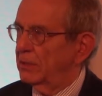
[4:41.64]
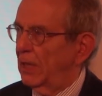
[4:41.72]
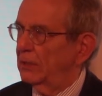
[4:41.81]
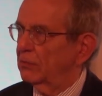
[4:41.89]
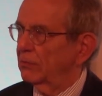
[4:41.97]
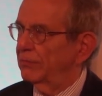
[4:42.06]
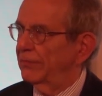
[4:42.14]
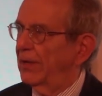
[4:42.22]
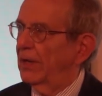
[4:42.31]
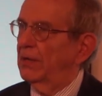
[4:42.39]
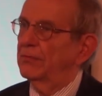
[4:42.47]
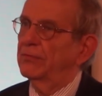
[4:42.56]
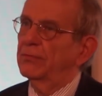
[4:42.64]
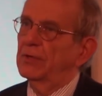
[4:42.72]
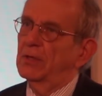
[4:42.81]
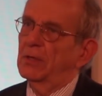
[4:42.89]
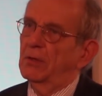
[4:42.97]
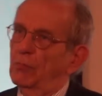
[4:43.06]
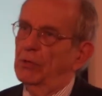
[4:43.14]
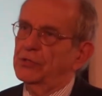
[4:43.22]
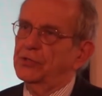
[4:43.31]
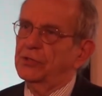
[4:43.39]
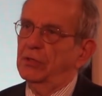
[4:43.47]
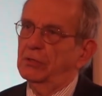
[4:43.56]
Title V,
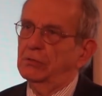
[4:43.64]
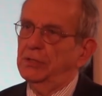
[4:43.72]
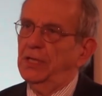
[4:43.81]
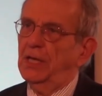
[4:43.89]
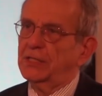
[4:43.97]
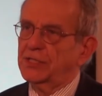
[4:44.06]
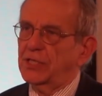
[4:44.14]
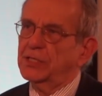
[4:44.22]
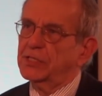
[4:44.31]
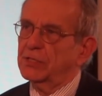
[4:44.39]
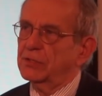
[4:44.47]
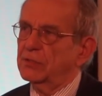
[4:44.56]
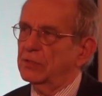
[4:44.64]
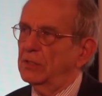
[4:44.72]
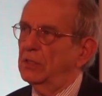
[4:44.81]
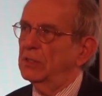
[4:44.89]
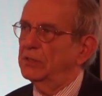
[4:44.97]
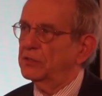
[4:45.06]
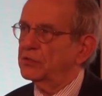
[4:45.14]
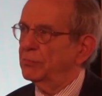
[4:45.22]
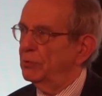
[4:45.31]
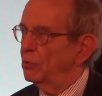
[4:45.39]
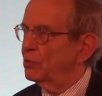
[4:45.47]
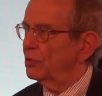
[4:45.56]
which reassesses the
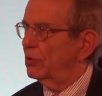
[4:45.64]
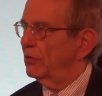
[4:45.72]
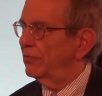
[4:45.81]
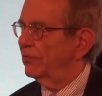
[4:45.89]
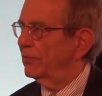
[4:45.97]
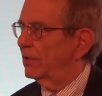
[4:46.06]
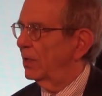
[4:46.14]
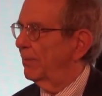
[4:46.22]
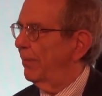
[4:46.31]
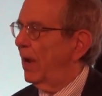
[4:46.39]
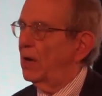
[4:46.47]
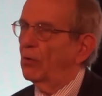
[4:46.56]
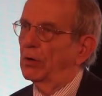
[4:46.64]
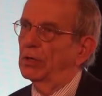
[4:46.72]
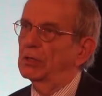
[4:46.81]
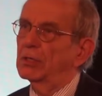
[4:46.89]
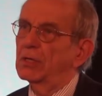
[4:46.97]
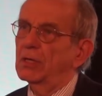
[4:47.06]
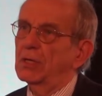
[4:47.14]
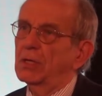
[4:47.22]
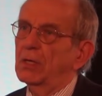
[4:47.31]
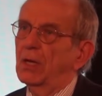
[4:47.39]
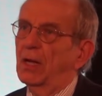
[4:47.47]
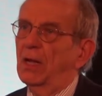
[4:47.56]
distribution of power
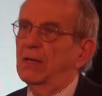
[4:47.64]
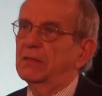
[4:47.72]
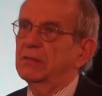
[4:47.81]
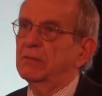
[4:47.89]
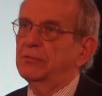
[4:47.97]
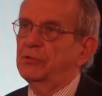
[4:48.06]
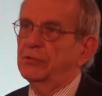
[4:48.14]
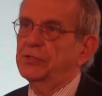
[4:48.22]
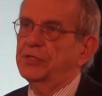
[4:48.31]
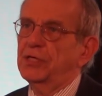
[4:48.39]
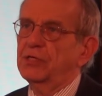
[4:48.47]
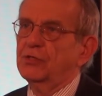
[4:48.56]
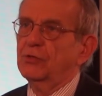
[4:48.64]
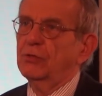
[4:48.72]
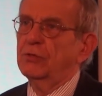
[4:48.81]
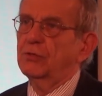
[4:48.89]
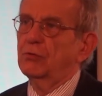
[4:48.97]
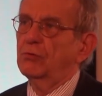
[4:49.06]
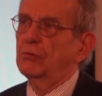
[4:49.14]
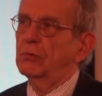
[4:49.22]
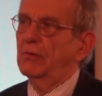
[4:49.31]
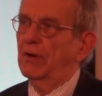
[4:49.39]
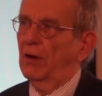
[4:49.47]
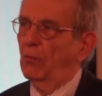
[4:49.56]
and jurisdiction
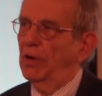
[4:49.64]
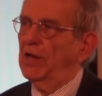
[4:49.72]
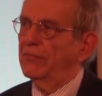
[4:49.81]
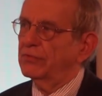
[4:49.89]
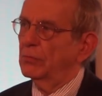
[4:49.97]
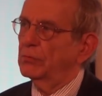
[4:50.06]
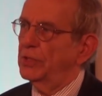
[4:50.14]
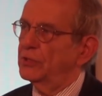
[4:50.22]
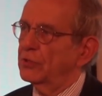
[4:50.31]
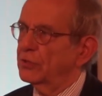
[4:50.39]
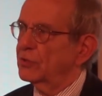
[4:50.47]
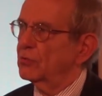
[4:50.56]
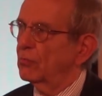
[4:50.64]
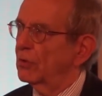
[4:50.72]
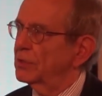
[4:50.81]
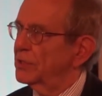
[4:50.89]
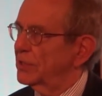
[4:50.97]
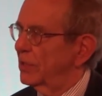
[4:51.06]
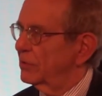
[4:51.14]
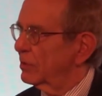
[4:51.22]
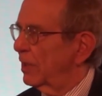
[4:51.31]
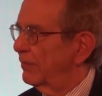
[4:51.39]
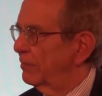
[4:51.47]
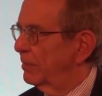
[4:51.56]
away from regions towards the
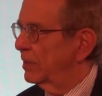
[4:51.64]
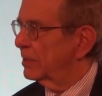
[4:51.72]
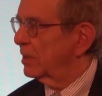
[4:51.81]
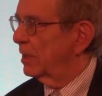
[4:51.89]
central government.